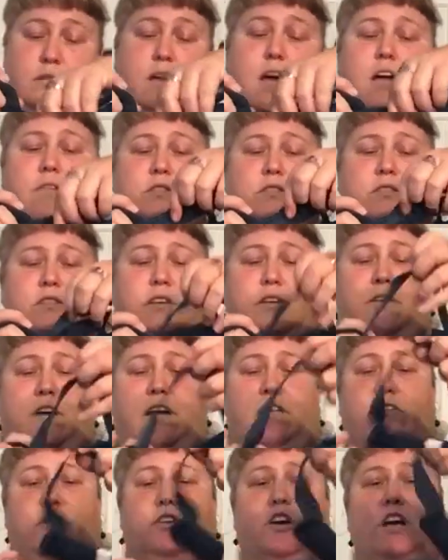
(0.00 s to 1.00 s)
obviously you
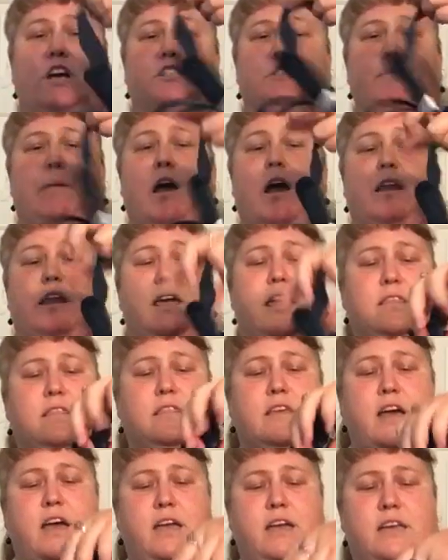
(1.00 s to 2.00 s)
have a crossbody
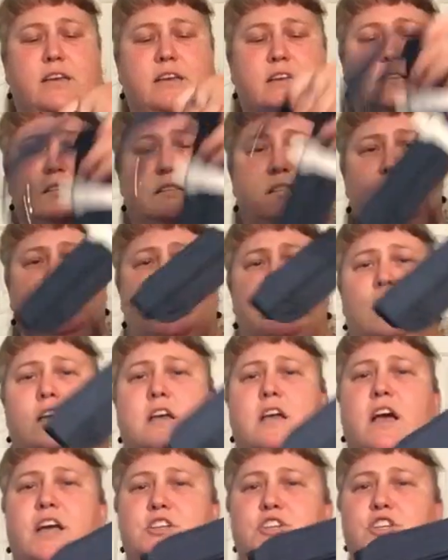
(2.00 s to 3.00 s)
that is
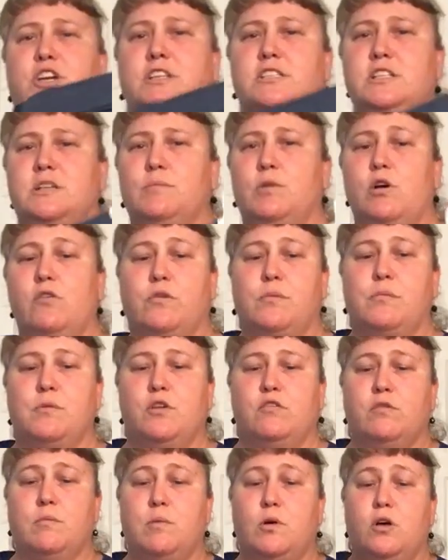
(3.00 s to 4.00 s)
adjustable,
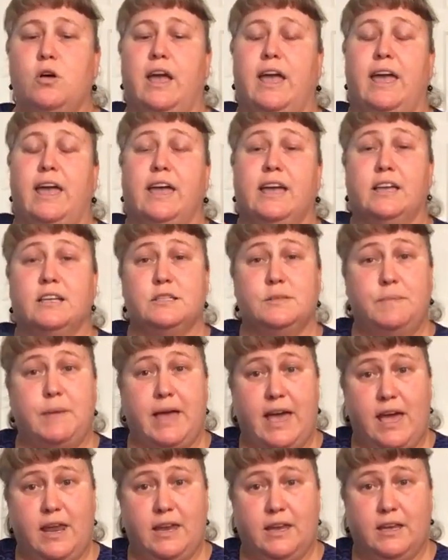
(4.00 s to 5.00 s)
removable, and
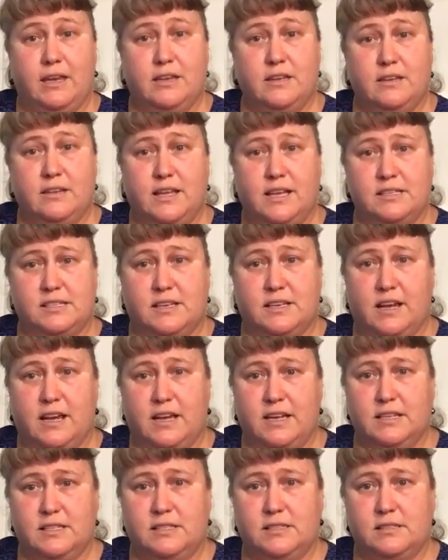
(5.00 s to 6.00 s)
padded. That's
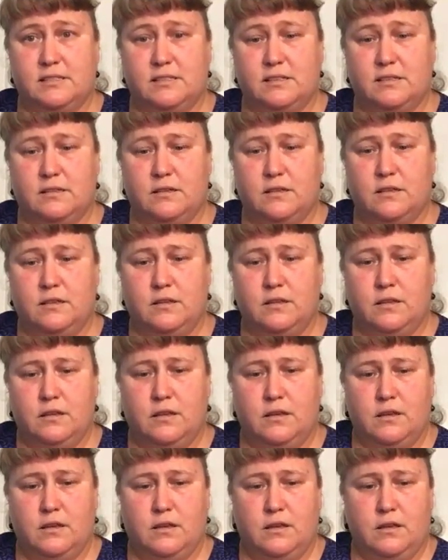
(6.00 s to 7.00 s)
nice.
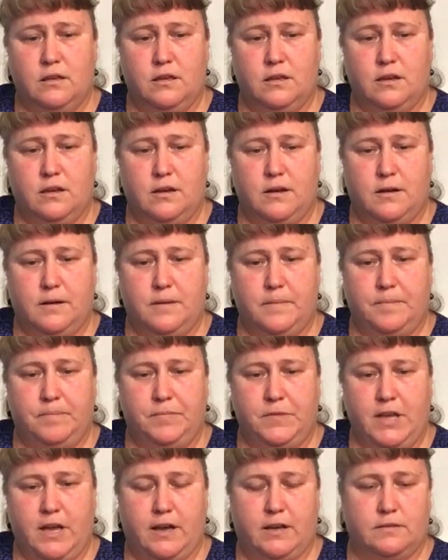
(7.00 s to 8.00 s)
Um,
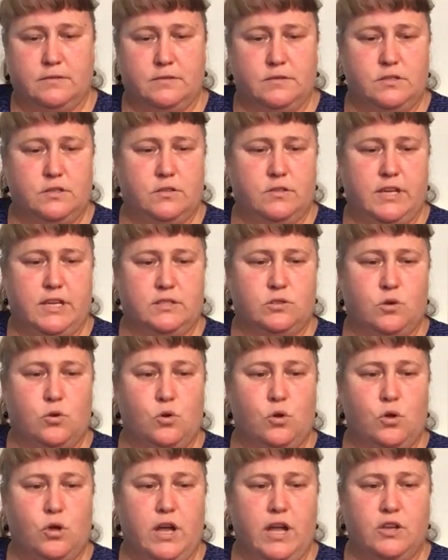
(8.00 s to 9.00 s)
yeah, so that's
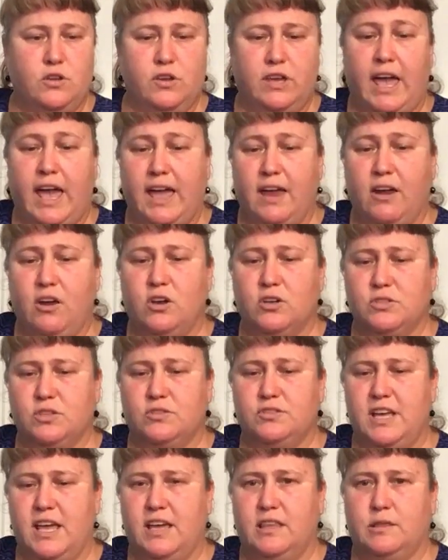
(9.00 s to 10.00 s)
cool. And you can also
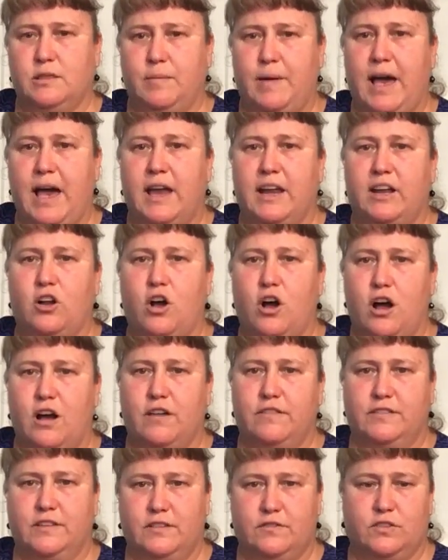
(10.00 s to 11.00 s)
take the padding
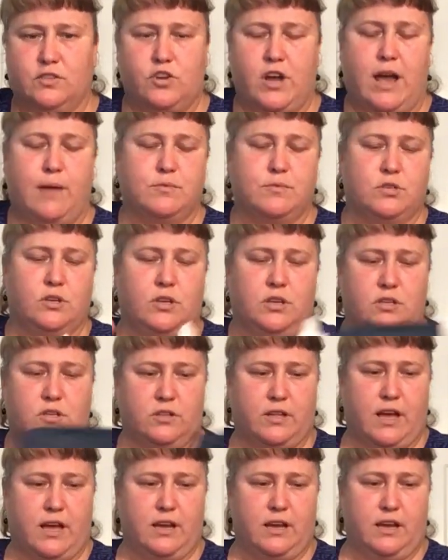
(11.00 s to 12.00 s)
off of the straps. You can do
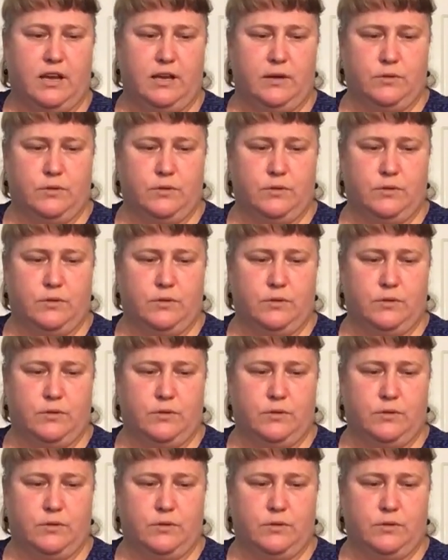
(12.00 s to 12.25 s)
that any